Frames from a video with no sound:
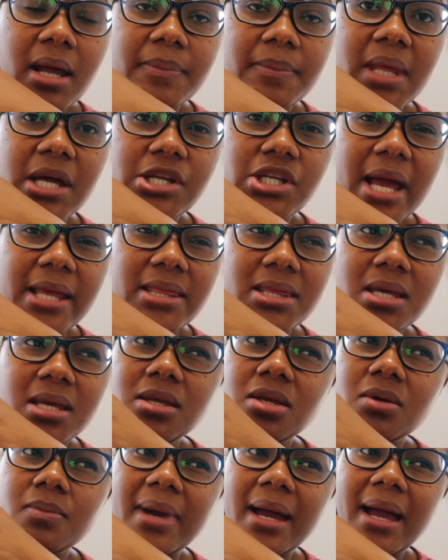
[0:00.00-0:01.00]
I
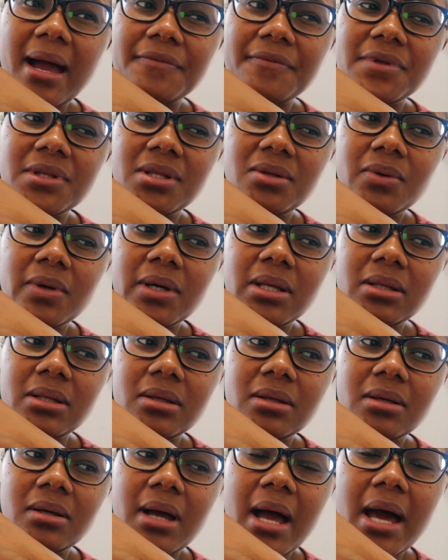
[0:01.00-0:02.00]
think you might have to do it,
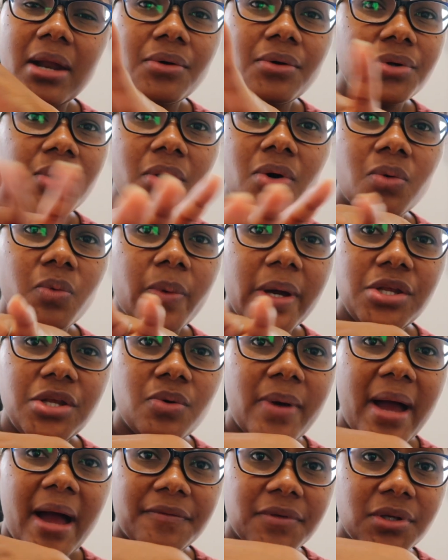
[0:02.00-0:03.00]
I don't know when
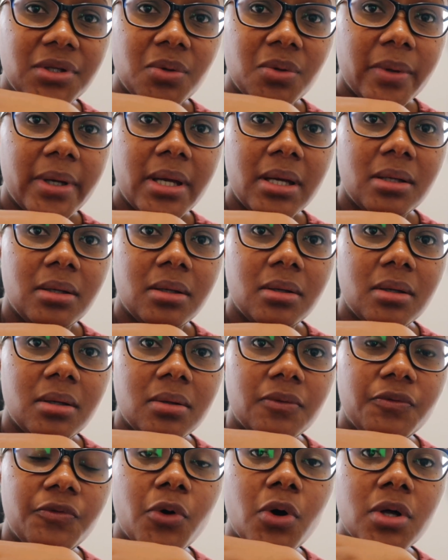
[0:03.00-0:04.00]
you have to do it
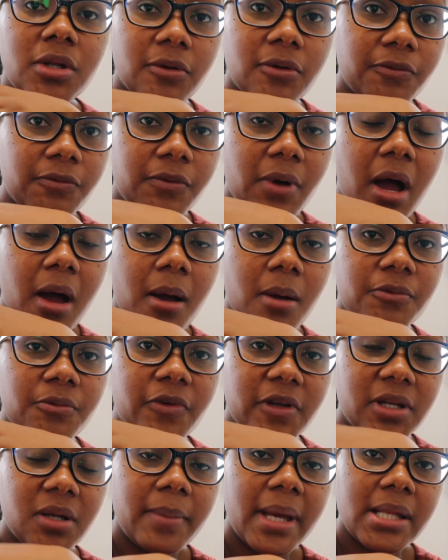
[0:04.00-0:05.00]
for the
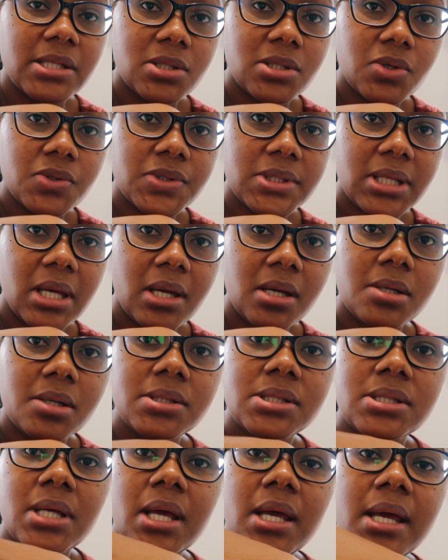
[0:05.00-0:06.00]
fundamental
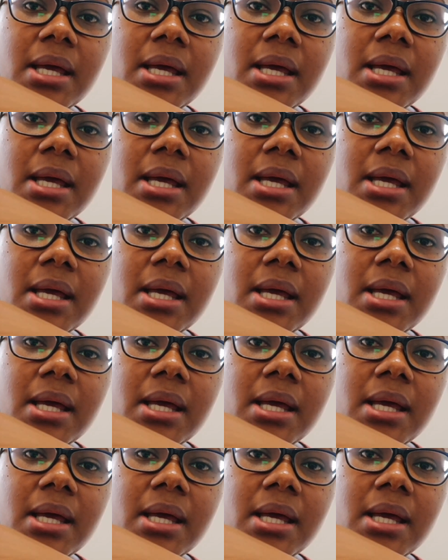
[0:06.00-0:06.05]
skills,